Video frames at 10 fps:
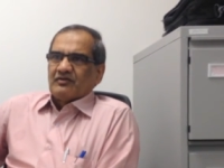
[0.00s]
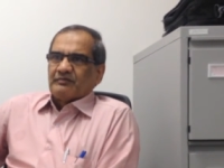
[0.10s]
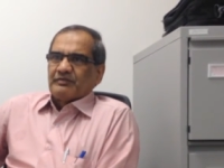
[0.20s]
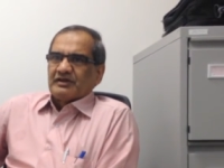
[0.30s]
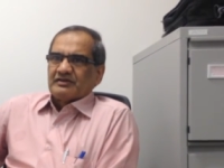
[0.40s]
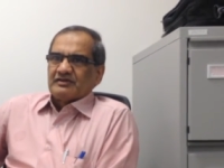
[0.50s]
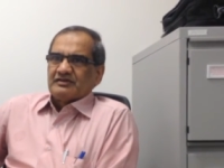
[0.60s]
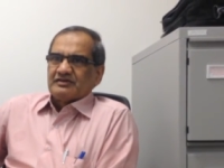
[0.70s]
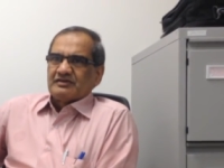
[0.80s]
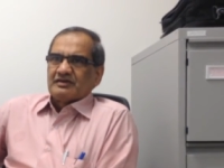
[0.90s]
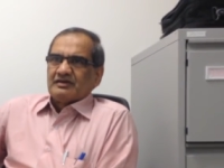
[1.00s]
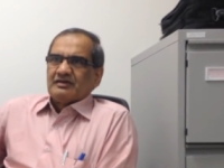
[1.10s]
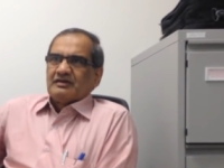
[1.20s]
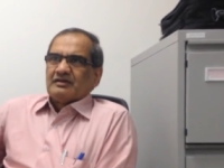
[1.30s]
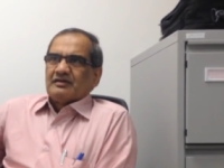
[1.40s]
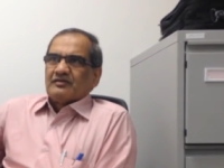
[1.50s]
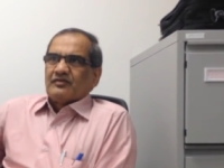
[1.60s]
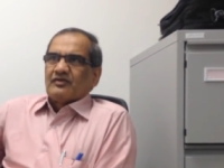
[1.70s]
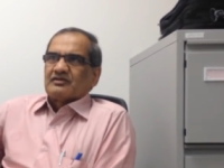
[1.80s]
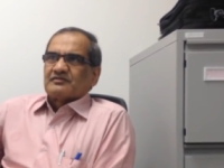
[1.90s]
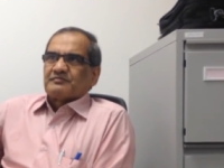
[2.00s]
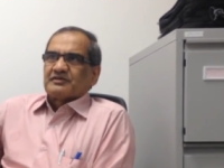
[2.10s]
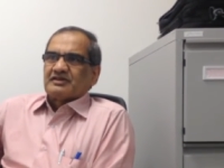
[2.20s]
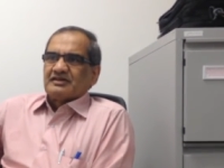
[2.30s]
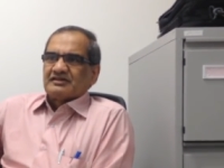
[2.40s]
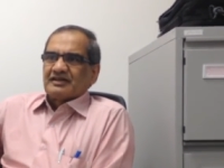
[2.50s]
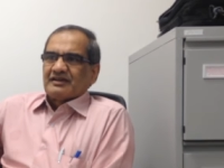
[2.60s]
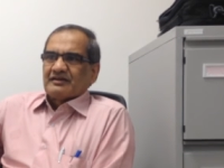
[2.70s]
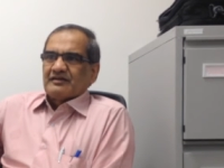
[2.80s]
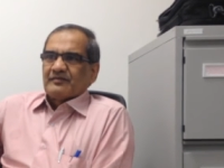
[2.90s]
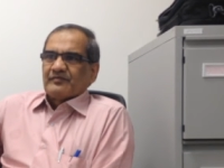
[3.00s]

of patients for specialist care